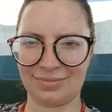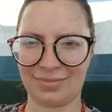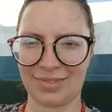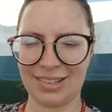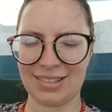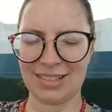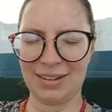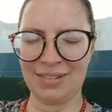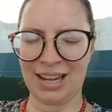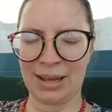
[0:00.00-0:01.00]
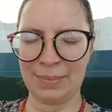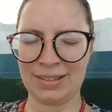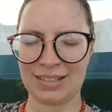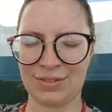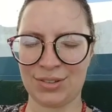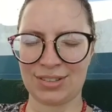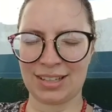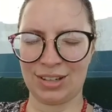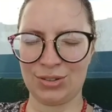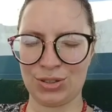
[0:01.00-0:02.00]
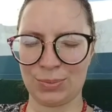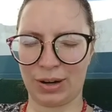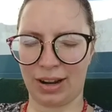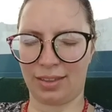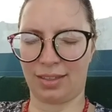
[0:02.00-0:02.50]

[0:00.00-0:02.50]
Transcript: And then see what happens if you send your breath